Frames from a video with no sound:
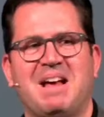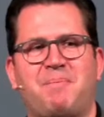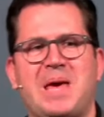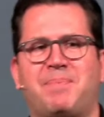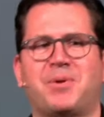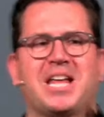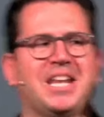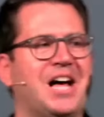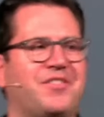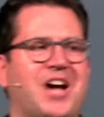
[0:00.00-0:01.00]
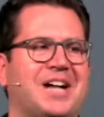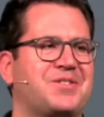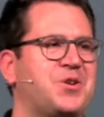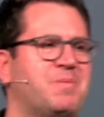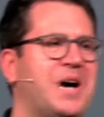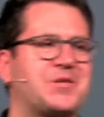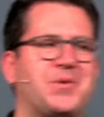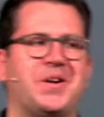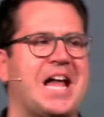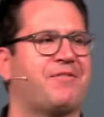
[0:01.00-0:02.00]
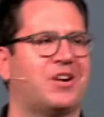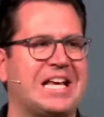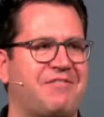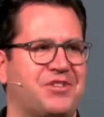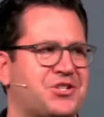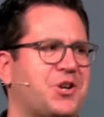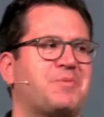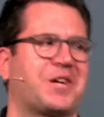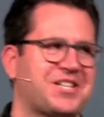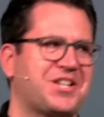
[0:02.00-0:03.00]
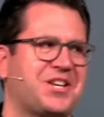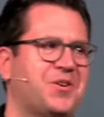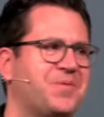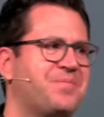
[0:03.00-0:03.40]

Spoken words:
People that love God too much will never leave this church because of you.